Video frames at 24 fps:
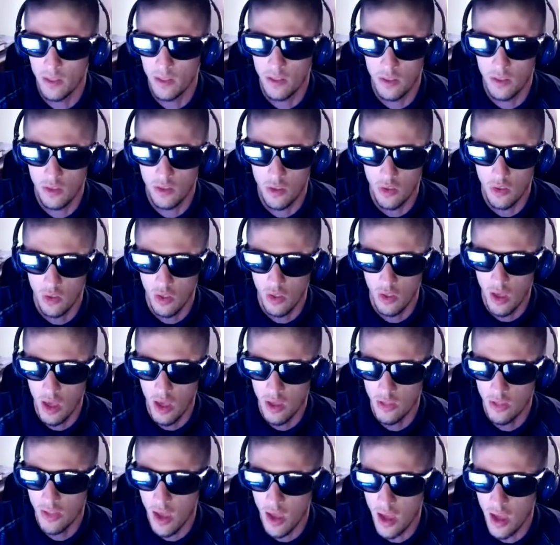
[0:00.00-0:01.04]
to
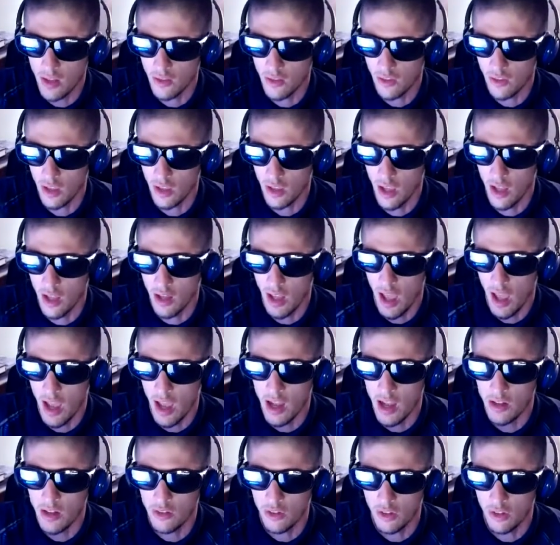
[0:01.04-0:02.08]
say that it
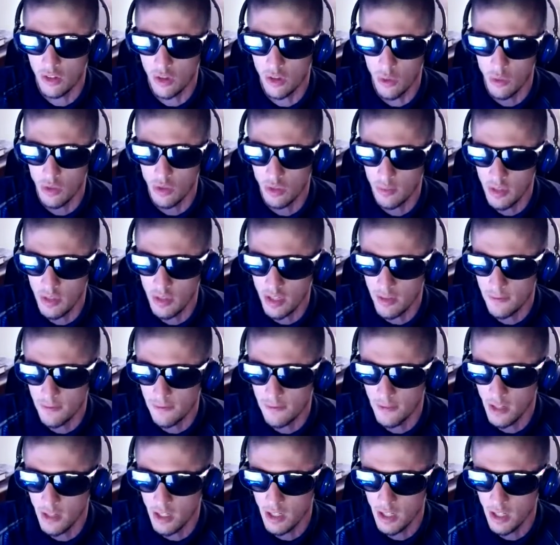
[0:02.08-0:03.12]
ain't going to be
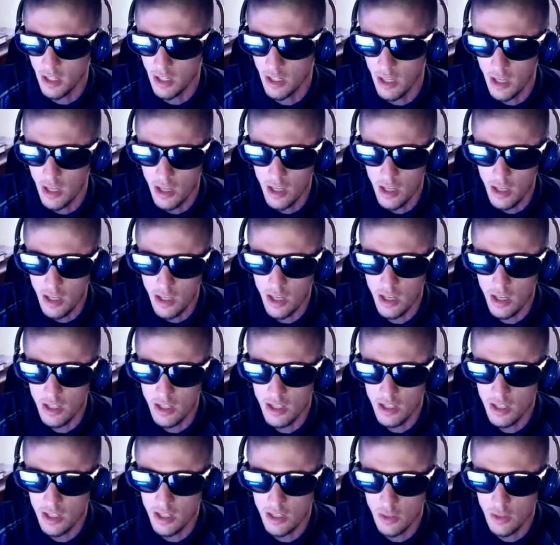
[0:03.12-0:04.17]
defeated
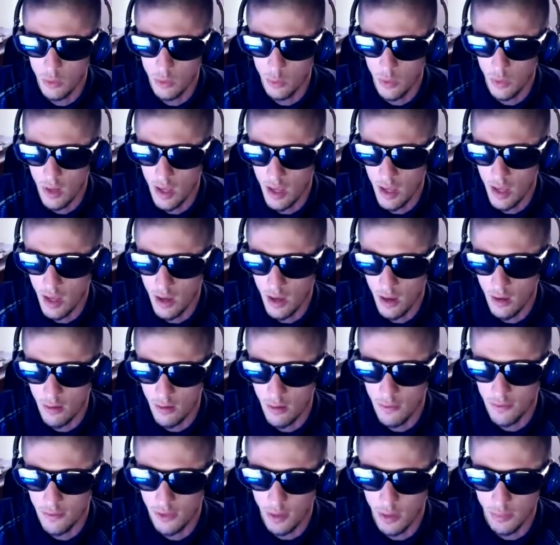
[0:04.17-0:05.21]
isn't a way
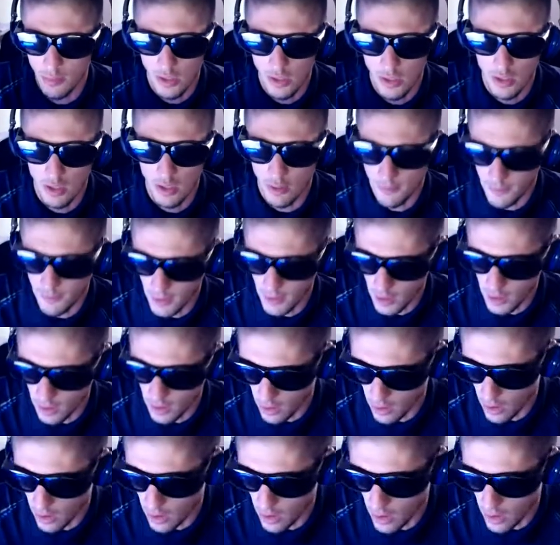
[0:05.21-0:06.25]
of completely defeating
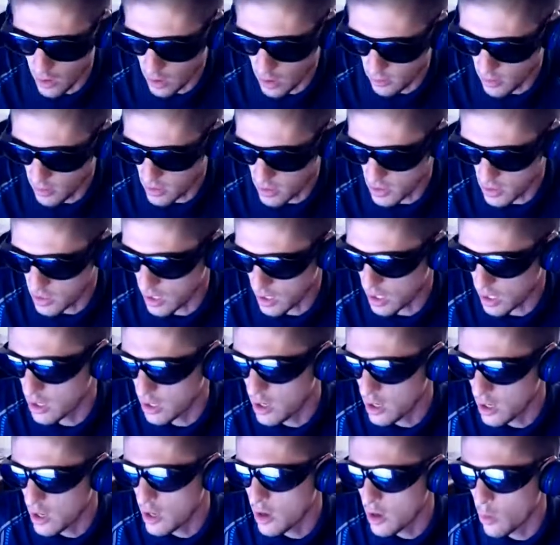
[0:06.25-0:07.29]
the arguments. Like,
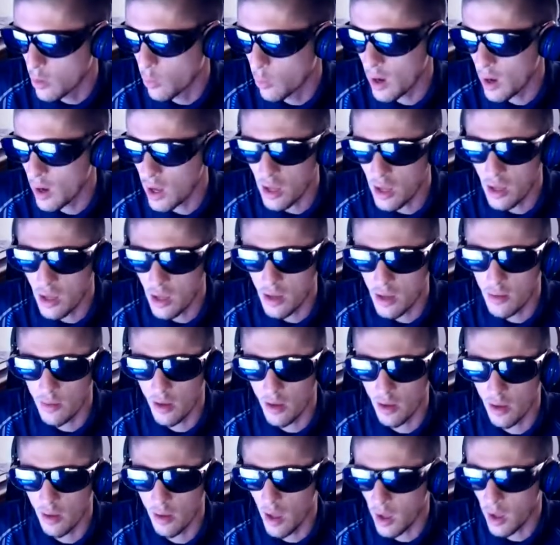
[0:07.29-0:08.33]
why?
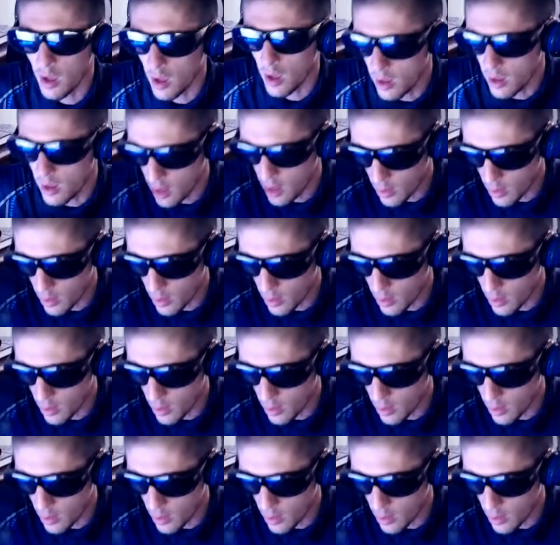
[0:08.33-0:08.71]
And I